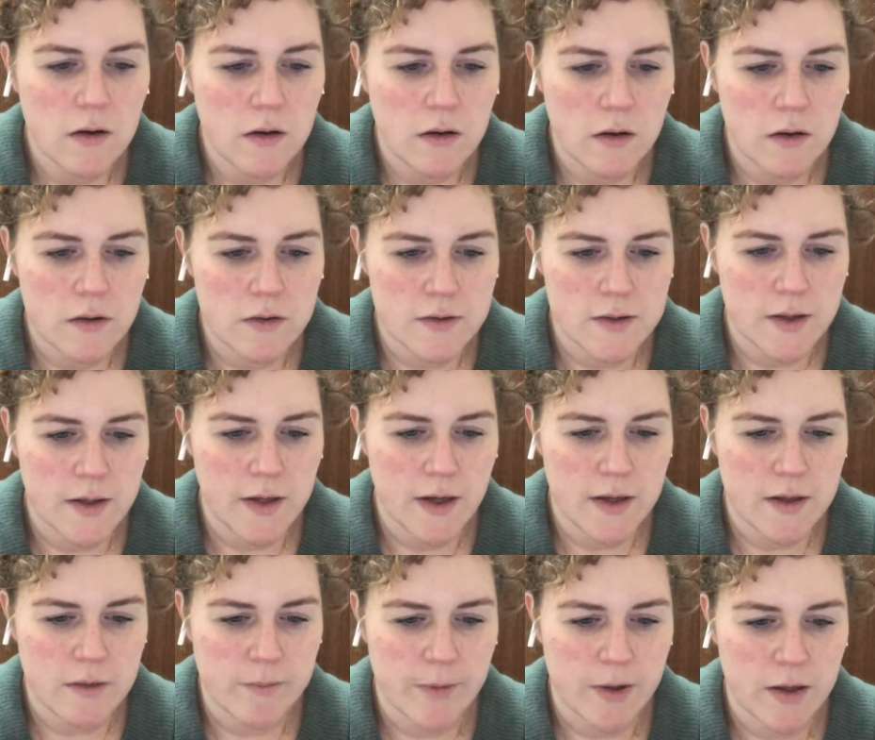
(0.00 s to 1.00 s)
Lutzie
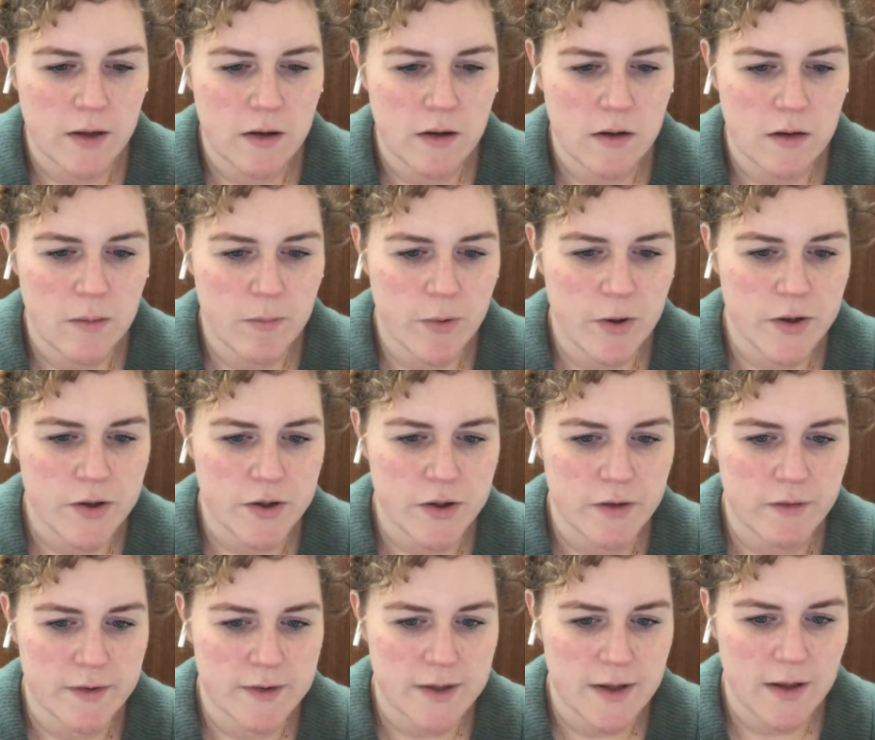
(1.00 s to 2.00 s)
Niederman, the
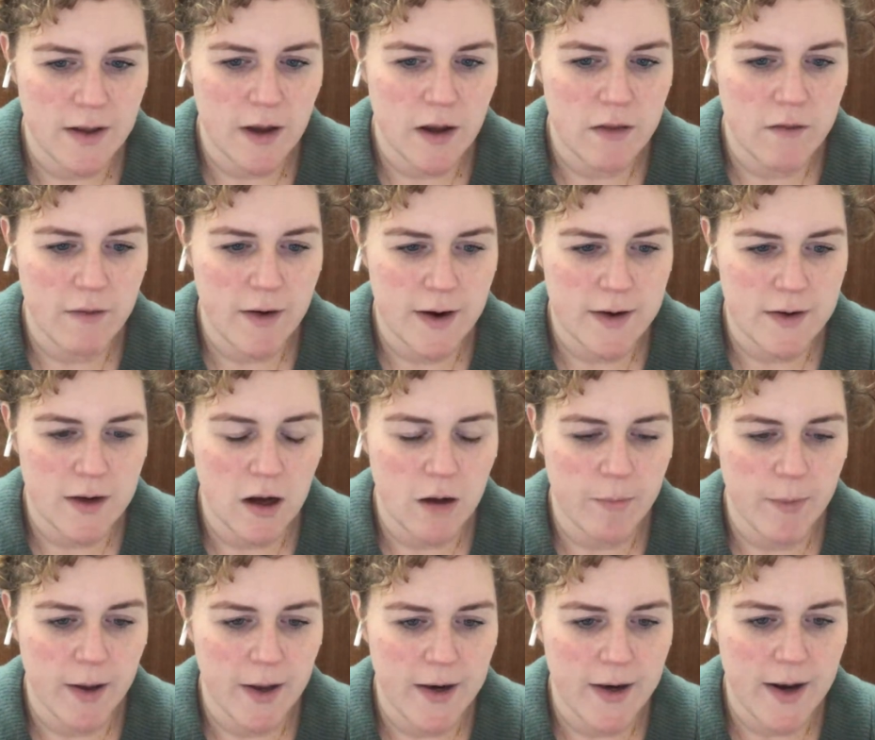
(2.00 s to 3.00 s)
butcher, is at the other end
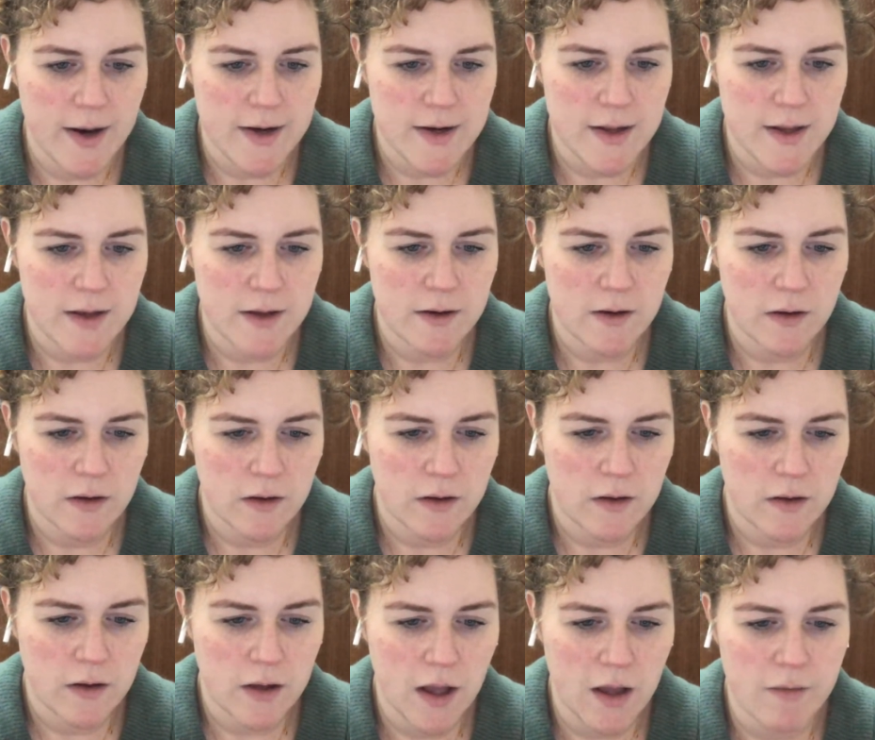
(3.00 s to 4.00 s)
helping a lady.
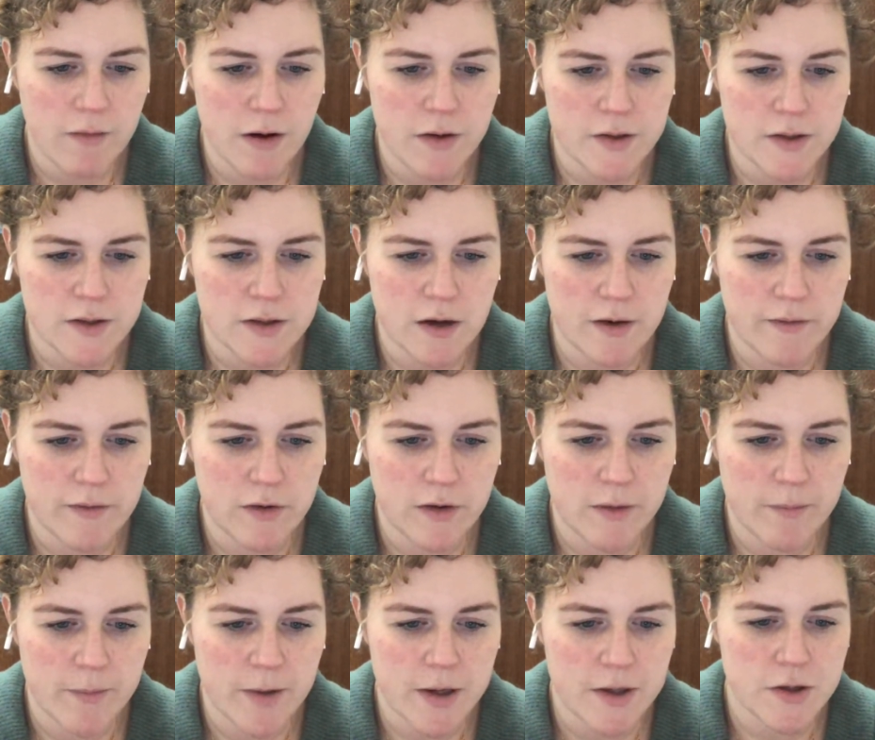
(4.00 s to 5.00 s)
He rushes over
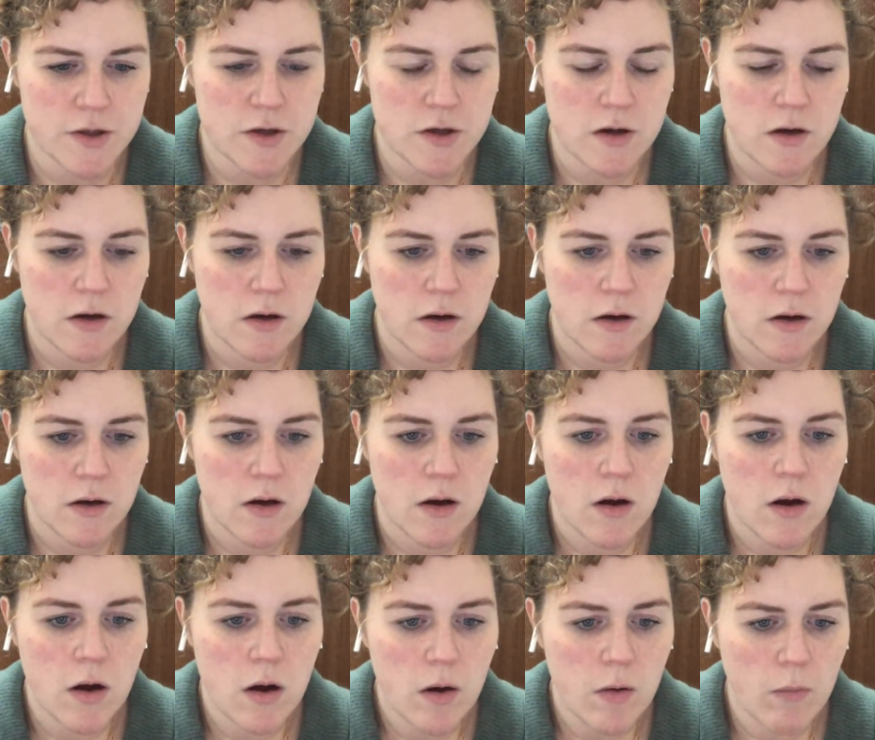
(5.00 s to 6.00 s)
at Midge.
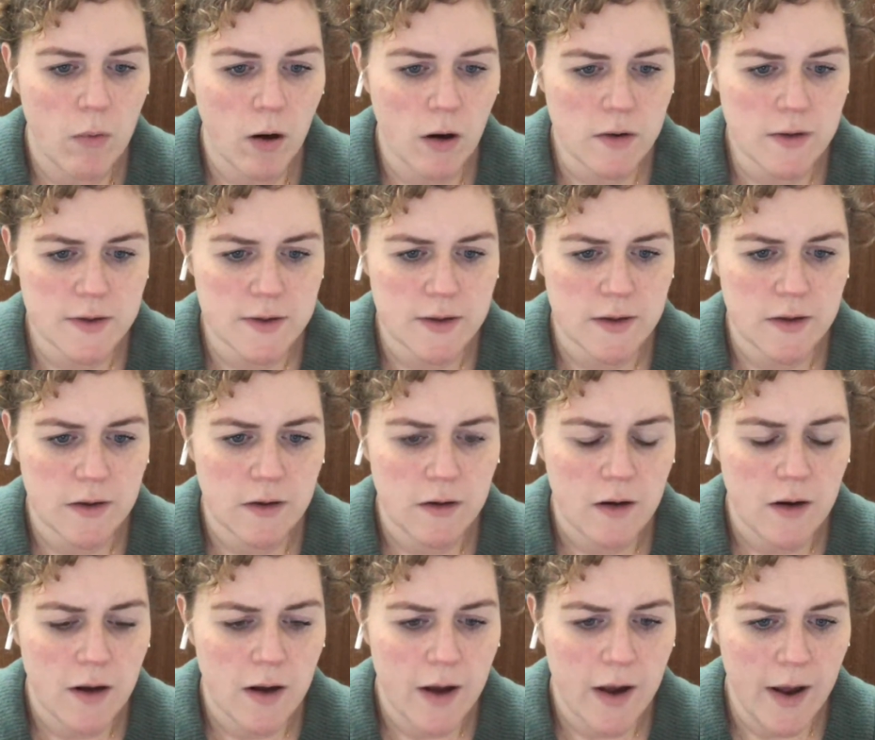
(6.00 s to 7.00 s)
"What?
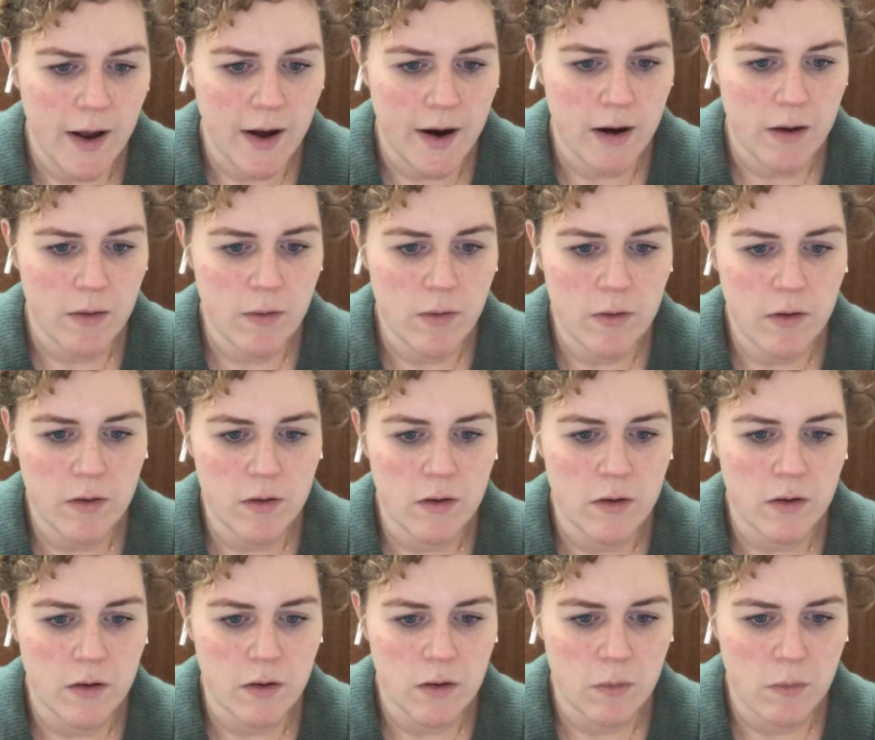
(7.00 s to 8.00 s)
How?
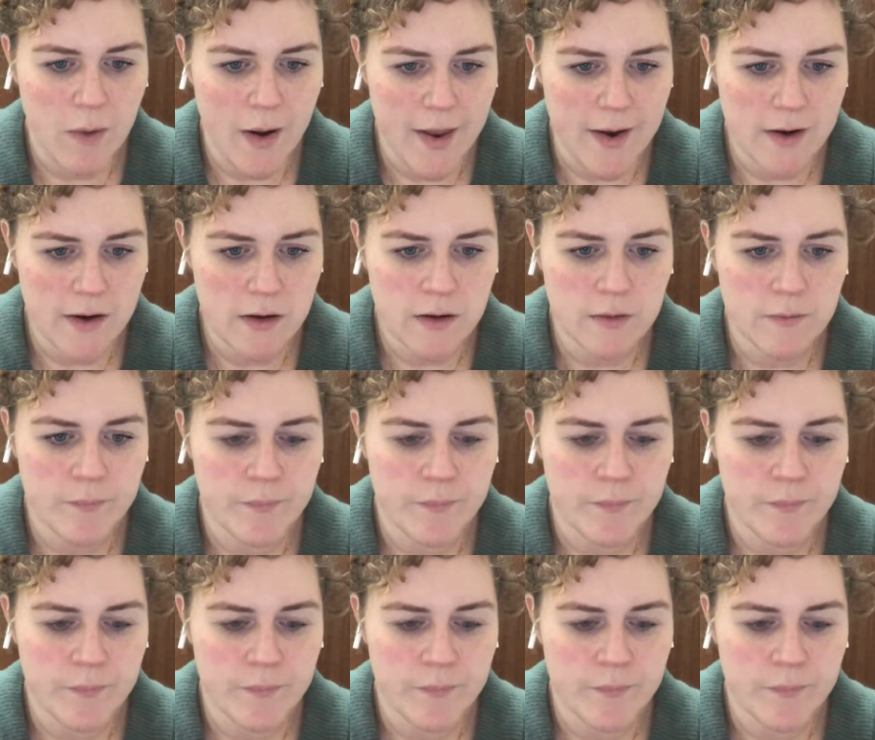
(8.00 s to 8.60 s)
When?"